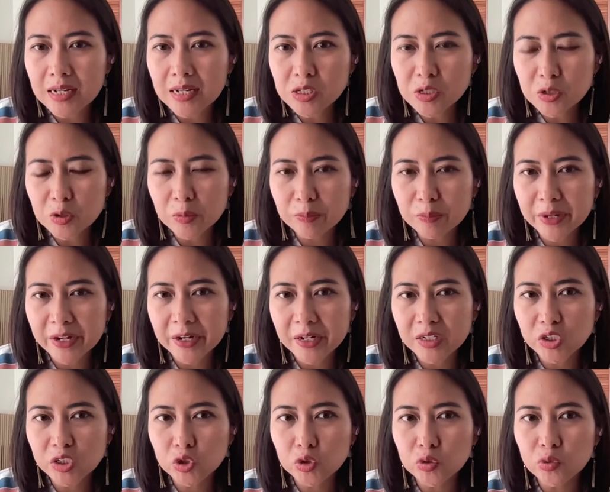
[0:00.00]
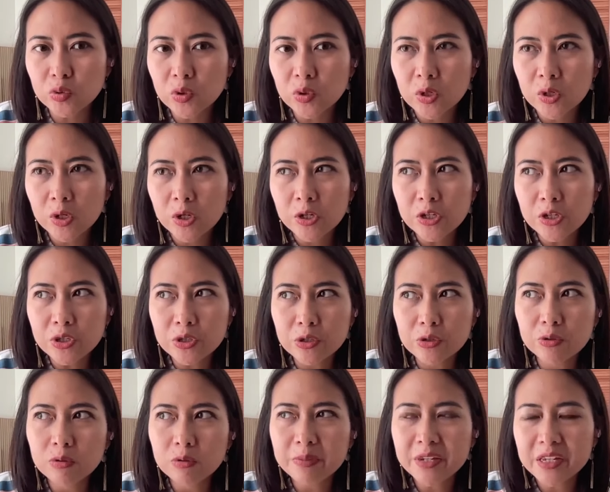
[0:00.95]
as compared to
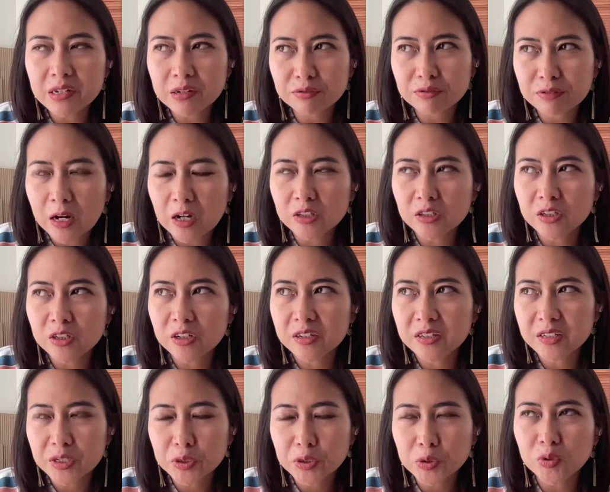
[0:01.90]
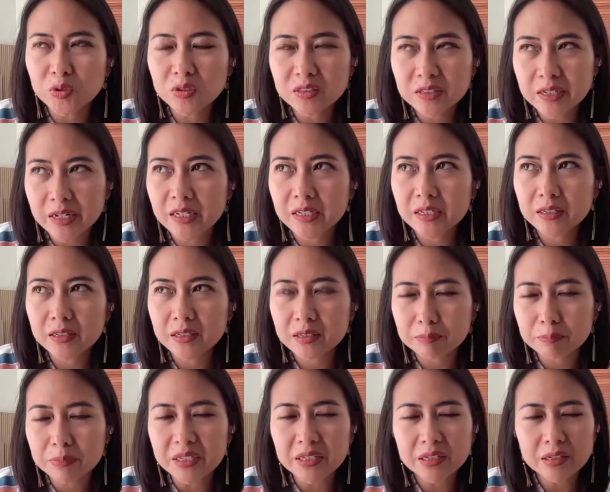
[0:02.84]
you being a founder. They don't tell you
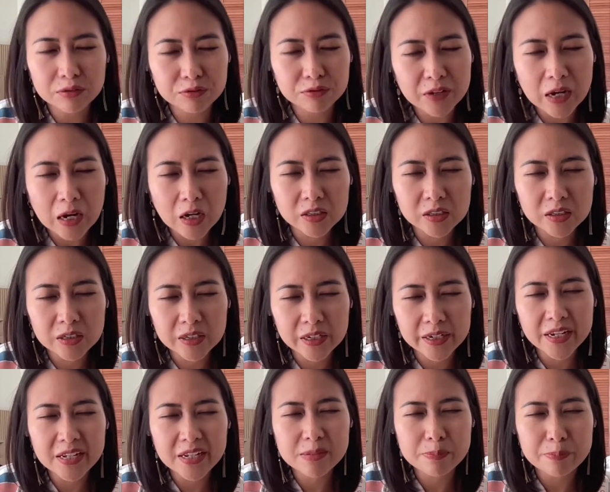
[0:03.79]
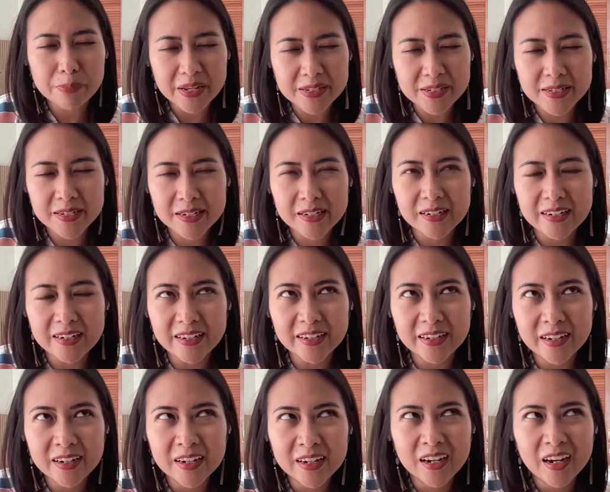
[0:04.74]
that being a founder is basically
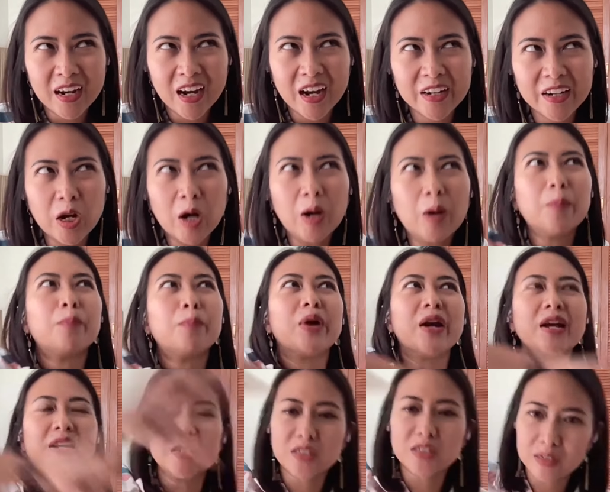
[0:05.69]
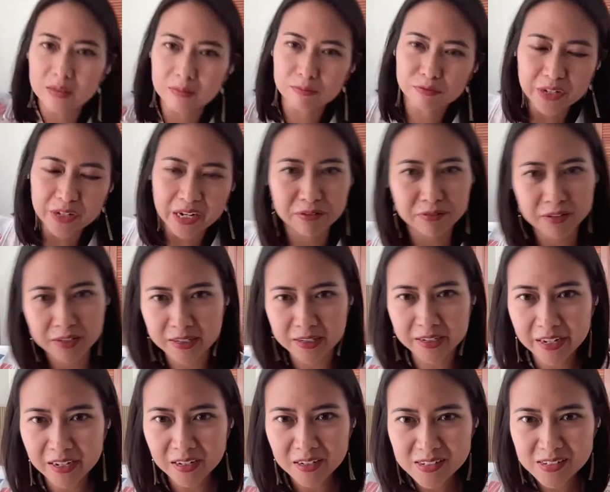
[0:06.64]
an umbrella term for everything
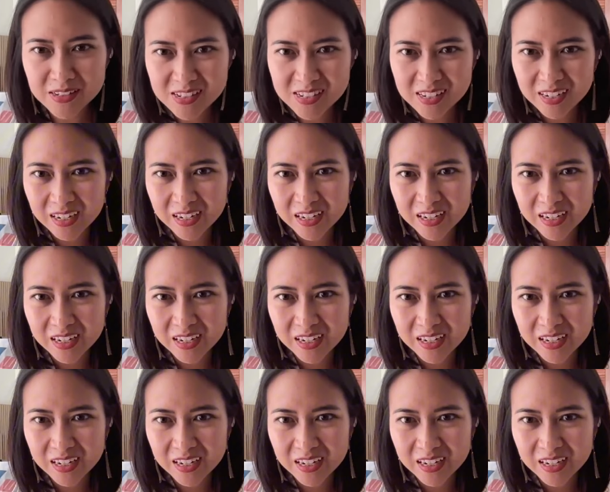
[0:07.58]
else.